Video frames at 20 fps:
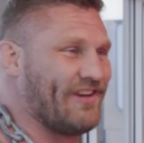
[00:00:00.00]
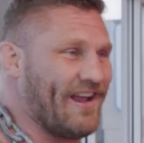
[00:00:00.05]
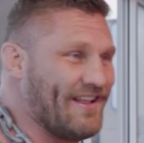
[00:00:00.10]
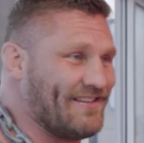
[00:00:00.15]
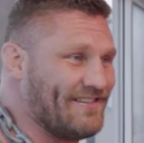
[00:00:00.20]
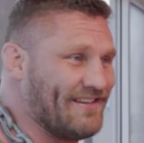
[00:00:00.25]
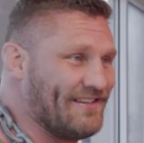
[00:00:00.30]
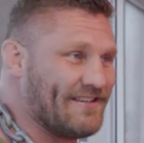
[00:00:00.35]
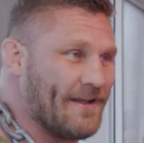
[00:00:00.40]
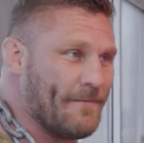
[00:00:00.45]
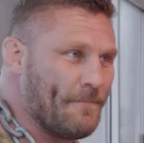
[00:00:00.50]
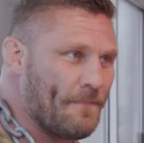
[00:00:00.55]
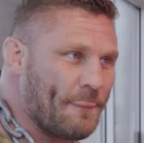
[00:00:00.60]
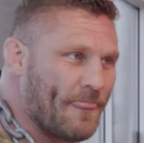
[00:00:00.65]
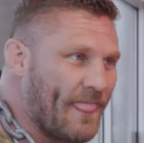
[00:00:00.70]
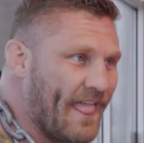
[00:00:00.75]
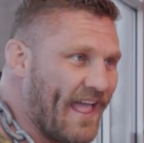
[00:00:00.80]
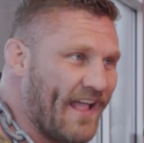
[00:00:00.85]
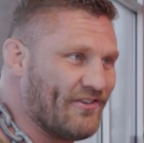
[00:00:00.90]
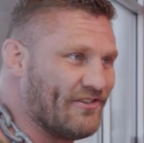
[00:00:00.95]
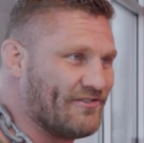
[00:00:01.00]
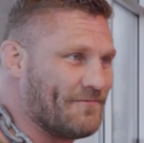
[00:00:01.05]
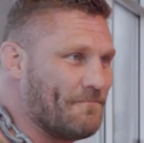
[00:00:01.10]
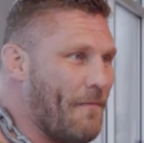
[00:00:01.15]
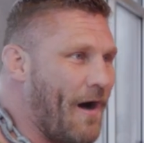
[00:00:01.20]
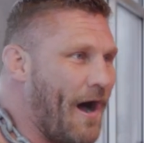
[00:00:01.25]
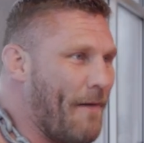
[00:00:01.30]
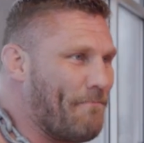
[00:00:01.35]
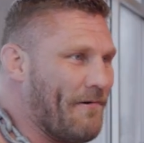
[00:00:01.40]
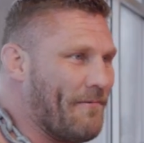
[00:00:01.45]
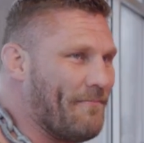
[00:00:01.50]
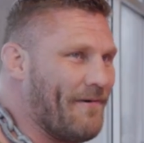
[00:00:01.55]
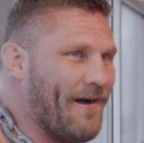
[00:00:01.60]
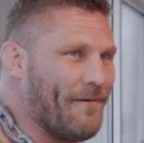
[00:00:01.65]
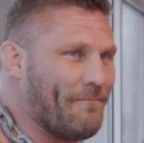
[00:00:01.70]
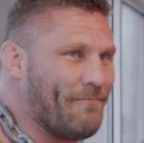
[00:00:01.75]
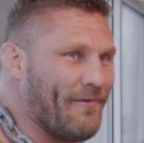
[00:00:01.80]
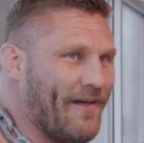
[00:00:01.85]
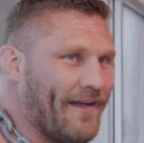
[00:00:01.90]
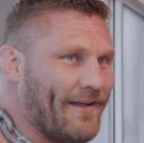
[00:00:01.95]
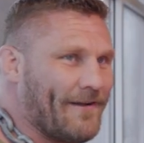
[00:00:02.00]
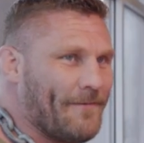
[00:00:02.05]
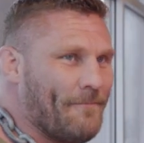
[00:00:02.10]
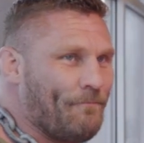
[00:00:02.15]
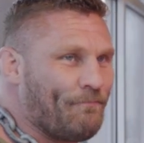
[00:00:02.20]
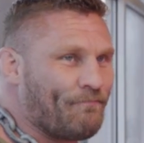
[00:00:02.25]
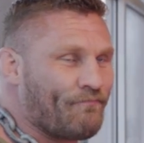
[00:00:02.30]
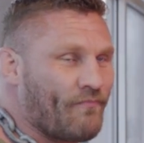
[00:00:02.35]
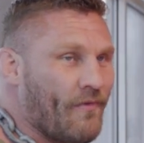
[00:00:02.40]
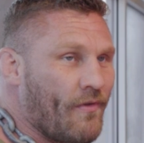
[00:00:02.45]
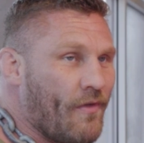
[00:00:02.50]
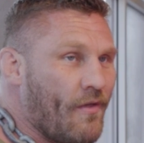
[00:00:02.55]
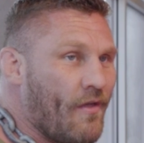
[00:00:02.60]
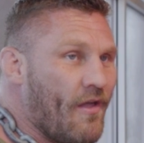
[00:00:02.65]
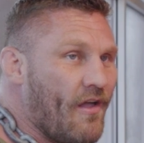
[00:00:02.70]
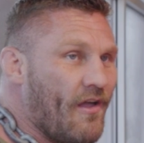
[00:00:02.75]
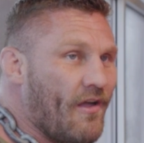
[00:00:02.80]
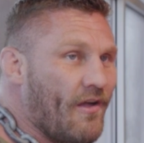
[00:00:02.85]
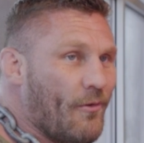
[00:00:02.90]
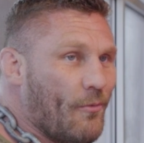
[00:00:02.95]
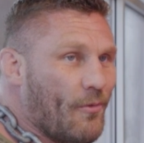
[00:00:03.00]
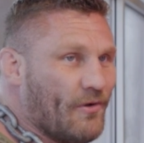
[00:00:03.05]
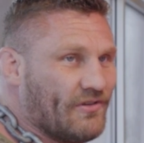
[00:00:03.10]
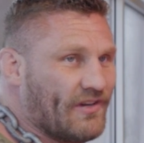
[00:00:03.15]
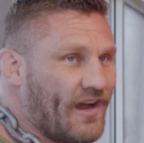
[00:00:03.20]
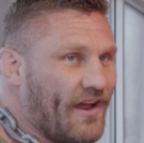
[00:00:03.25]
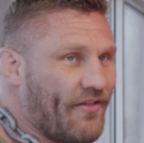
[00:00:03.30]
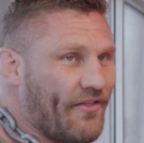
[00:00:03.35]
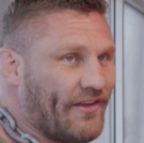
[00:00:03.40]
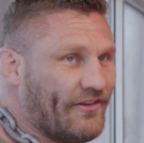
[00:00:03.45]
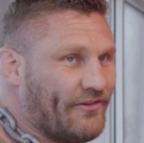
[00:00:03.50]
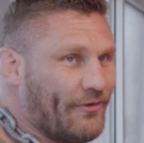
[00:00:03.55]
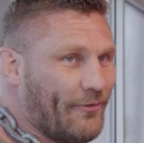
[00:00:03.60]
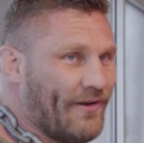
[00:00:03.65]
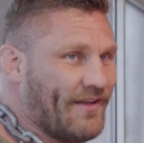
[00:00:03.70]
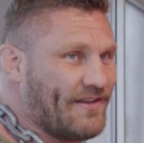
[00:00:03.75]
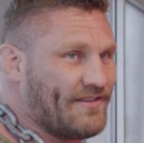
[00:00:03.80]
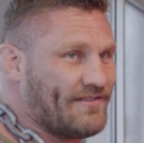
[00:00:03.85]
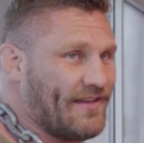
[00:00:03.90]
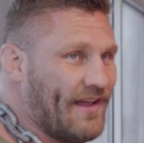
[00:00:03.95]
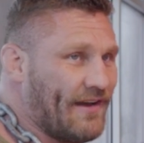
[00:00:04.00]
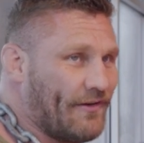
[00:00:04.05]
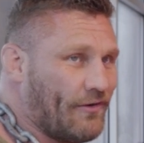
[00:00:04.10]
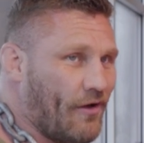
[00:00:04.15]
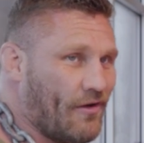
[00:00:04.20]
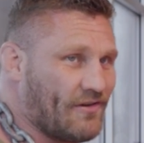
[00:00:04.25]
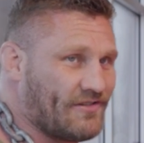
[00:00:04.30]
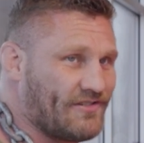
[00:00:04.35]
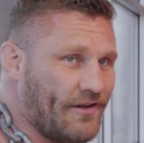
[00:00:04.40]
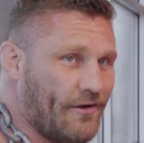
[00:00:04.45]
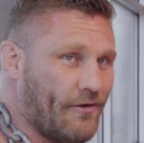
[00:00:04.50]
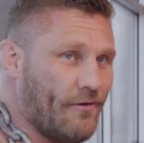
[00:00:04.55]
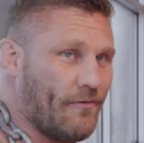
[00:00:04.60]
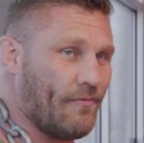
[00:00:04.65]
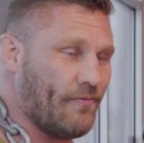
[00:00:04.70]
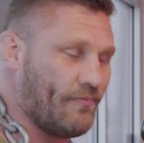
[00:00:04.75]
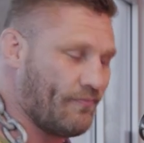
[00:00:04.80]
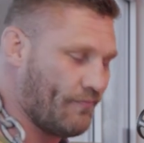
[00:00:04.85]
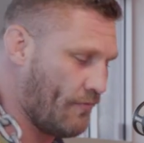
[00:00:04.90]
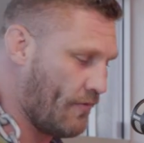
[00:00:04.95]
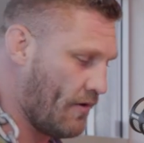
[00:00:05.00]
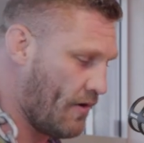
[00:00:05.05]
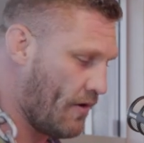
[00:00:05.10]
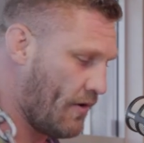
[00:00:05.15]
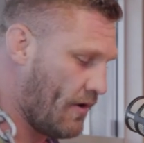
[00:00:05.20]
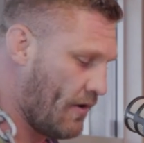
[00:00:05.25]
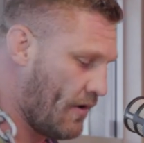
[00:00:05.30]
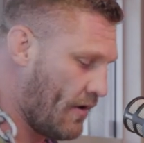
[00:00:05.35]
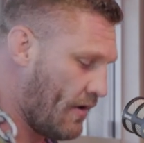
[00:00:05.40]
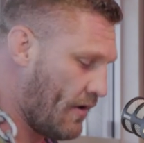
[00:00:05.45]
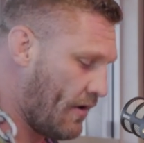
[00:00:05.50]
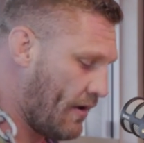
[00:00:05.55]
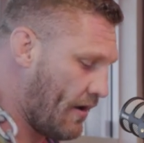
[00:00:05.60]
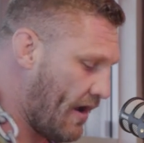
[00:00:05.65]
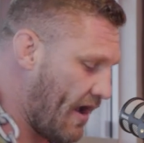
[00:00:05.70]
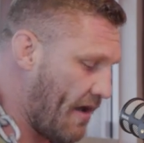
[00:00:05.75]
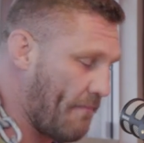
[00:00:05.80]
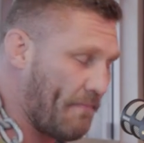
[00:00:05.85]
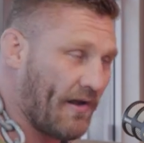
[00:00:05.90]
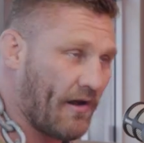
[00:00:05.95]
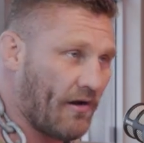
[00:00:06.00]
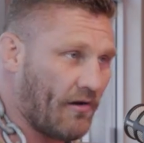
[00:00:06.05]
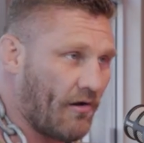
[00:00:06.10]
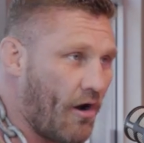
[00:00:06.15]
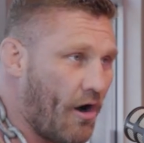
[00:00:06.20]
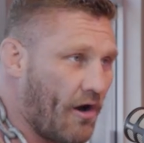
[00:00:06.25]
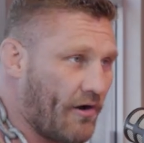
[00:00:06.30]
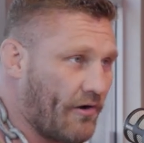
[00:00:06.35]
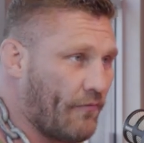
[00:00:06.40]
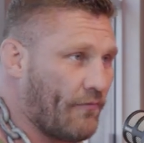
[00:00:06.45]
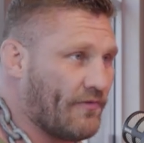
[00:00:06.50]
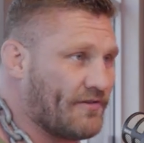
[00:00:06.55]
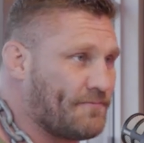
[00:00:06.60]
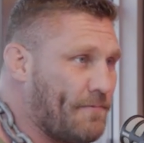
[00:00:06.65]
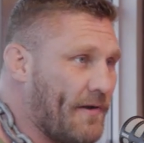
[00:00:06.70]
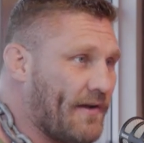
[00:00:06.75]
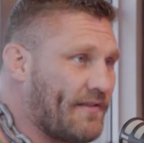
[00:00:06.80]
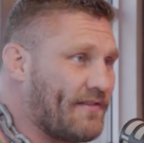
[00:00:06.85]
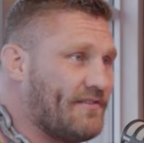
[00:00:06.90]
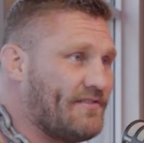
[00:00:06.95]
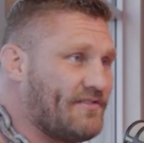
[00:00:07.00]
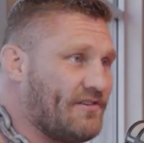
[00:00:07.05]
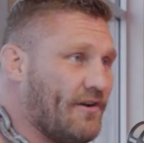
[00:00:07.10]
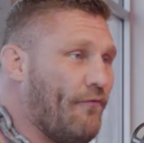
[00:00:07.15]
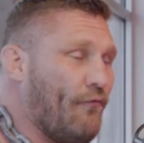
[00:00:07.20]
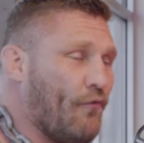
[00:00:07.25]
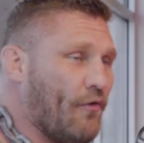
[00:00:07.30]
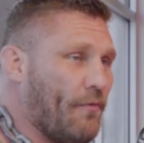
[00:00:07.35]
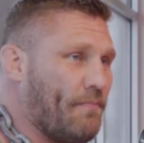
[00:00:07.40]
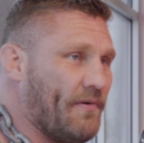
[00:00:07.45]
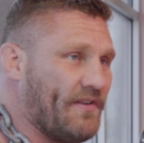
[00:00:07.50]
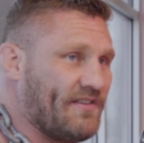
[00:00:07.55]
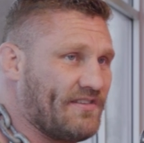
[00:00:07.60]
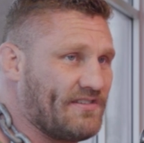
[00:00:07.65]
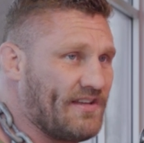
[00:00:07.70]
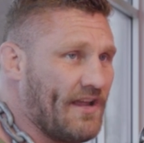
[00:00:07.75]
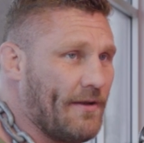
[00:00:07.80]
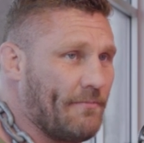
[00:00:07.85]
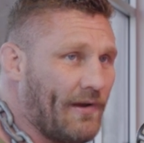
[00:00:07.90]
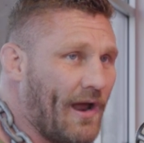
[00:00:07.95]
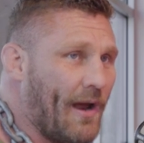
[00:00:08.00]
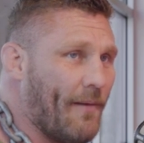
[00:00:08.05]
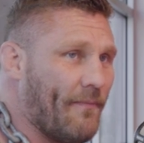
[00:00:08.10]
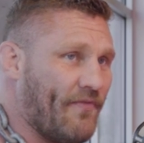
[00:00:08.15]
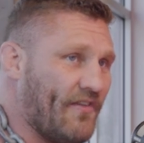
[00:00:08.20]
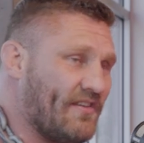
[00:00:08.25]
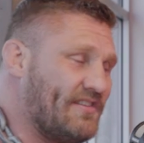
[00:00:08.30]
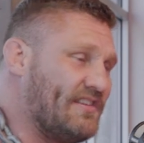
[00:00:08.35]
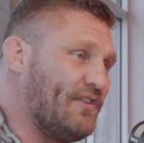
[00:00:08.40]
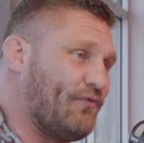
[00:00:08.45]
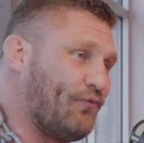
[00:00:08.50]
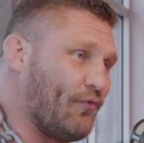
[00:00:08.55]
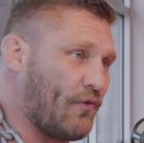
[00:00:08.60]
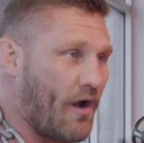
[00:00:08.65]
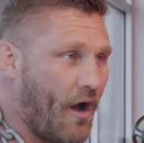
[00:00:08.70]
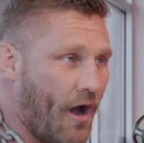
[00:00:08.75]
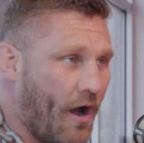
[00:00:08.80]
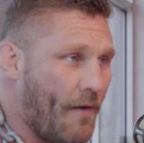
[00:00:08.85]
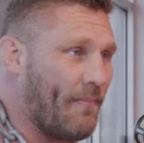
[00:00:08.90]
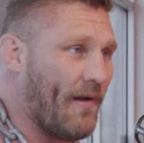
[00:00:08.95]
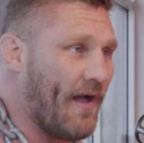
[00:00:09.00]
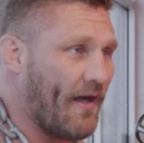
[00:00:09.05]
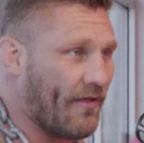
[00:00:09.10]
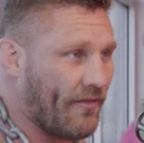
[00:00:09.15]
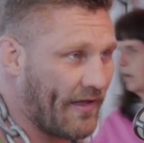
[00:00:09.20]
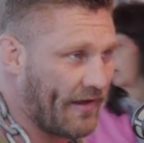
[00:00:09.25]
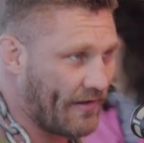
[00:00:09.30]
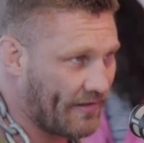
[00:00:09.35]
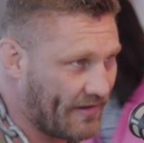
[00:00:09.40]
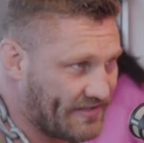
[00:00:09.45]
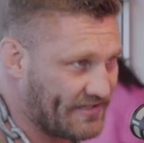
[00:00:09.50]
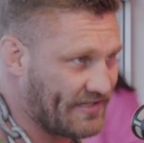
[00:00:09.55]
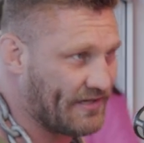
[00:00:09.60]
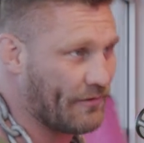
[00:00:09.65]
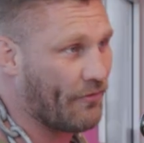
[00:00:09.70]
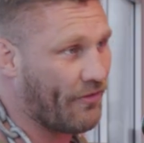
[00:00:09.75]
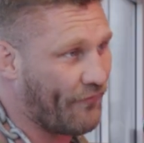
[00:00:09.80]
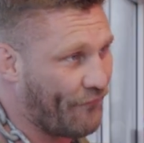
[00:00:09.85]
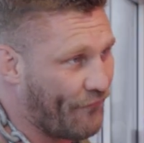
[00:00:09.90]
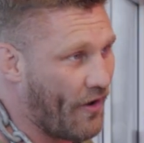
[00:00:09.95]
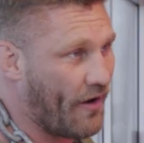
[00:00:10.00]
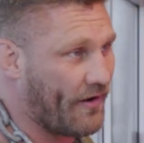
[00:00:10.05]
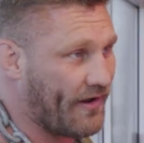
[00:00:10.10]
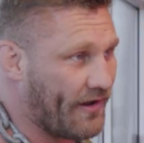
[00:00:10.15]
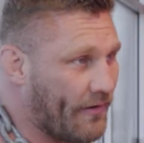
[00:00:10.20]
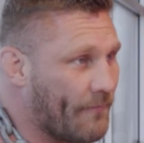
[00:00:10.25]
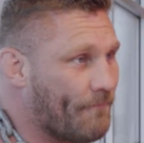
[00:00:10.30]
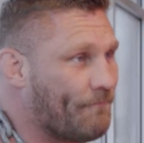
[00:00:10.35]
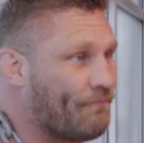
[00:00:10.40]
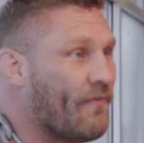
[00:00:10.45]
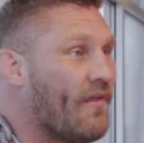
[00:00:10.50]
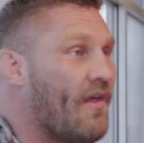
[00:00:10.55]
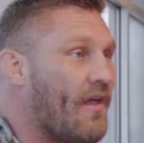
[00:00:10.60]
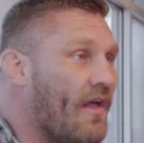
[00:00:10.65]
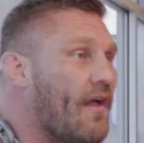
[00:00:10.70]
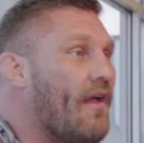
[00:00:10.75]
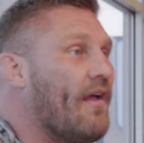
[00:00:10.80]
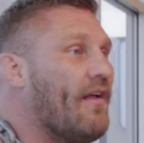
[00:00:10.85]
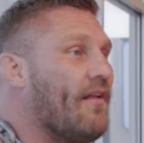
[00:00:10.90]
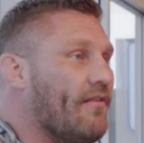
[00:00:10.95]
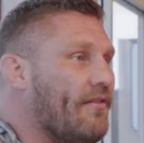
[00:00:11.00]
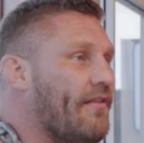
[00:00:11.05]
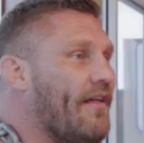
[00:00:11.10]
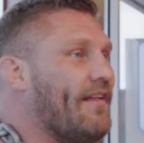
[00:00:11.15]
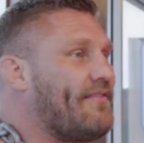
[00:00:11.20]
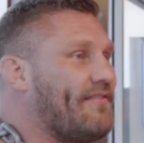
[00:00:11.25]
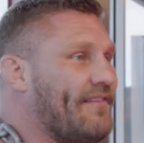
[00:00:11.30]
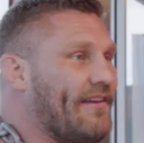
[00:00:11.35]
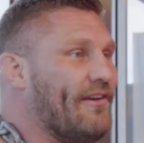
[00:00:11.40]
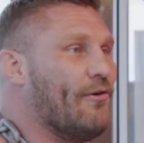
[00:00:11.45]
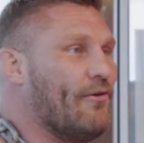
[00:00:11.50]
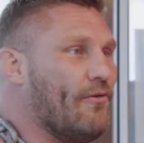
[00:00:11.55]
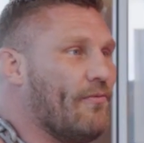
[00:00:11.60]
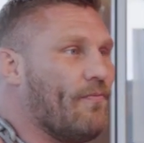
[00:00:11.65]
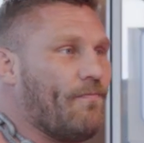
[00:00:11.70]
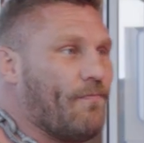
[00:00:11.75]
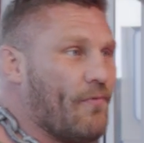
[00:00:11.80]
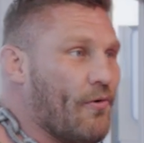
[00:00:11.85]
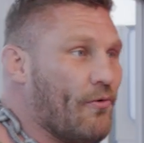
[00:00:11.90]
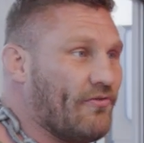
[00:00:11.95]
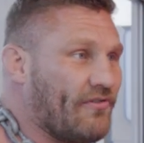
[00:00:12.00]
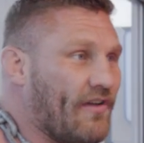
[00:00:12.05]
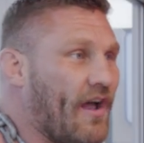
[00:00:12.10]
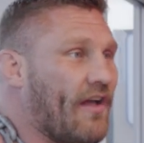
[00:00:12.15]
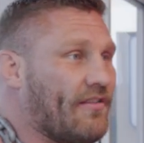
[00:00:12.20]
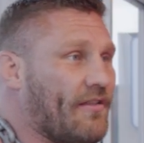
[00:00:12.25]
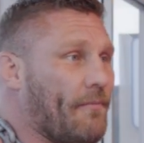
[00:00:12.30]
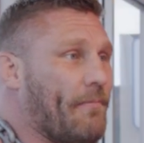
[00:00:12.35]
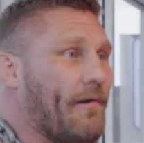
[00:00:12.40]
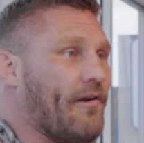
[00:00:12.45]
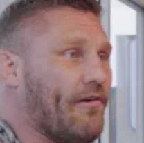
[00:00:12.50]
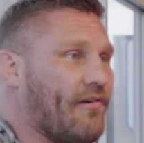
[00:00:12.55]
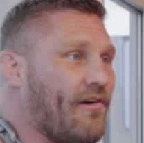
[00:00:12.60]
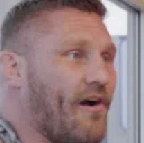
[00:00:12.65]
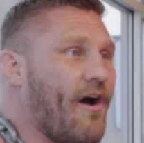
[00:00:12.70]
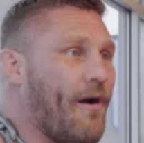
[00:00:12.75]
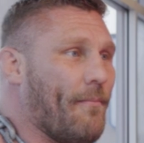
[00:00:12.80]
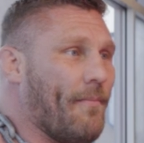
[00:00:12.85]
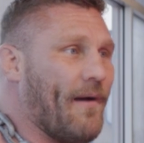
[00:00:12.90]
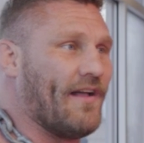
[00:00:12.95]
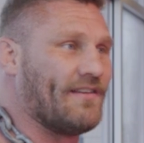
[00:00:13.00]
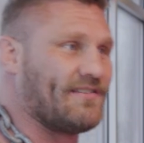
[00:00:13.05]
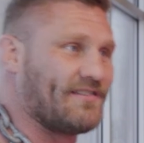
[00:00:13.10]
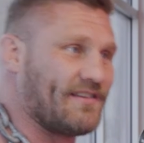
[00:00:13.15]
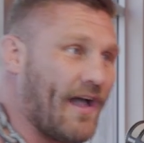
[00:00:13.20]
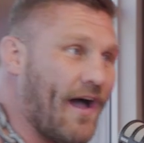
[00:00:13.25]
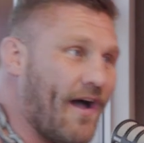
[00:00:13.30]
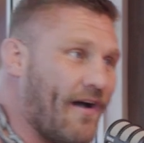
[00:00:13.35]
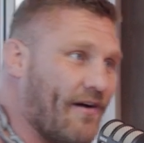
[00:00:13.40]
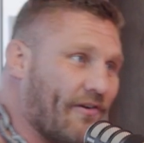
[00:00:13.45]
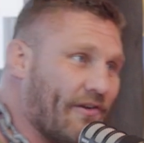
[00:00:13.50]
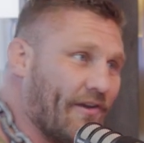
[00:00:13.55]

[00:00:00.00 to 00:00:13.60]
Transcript: chances and just mop them up, like, which I think to an extent also, I'm big on honor and respect and so forth. But at the same time, this is for combat. Like, let's see who the fucking let's see who's got the better combat style.